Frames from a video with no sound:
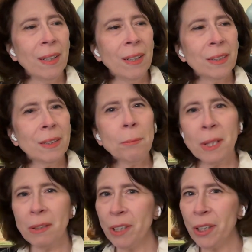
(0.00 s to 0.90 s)

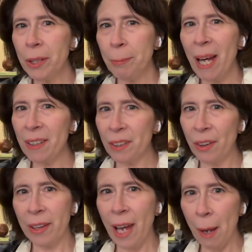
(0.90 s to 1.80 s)
something very bad
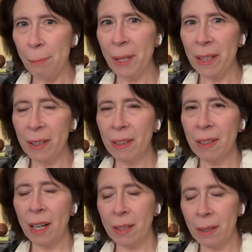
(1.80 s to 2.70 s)
could happen.
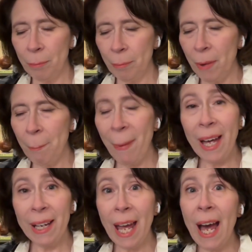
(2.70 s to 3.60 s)

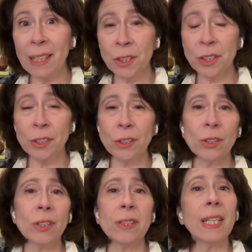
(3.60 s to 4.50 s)
Bad actors
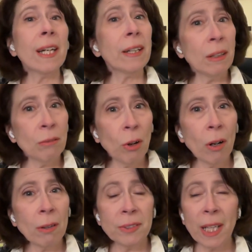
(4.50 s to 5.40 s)
could get
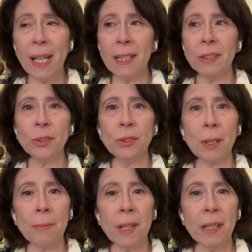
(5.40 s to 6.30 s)
involved and do
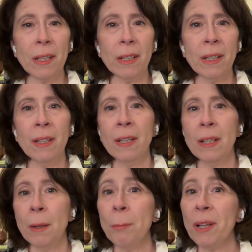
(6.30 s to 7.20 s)
something
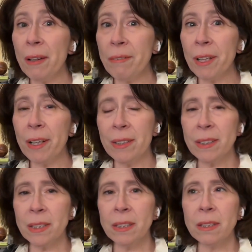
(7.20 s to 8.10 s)

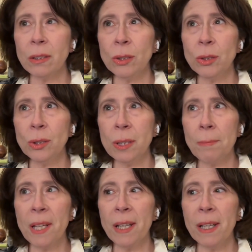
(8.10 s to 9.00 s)
malevolent, do
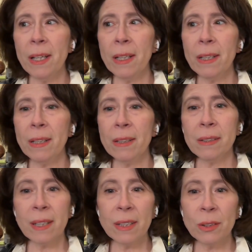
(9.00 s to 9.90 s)
something
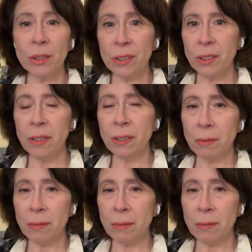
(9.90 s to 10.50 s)
that could,